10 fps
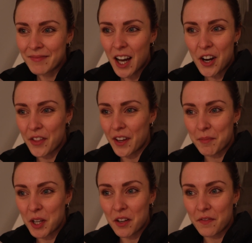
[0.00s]
I don't think
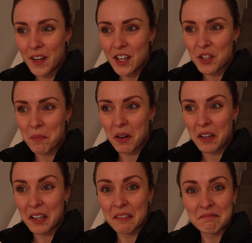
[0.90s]
I'm going to finish
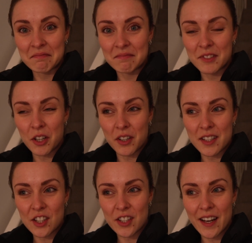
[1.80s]
my yoga
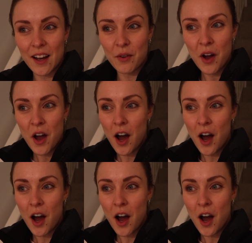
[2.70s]
session now.